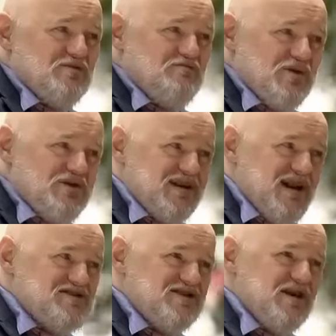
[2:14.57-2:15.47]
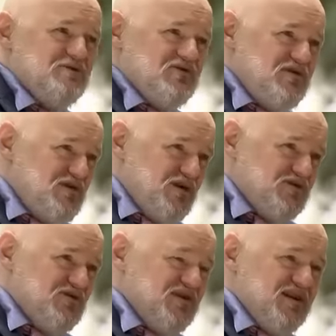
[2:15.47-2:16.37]
the political agenda was
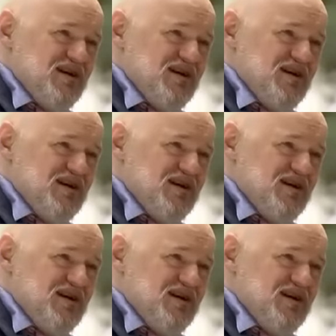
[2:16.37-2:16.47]
different.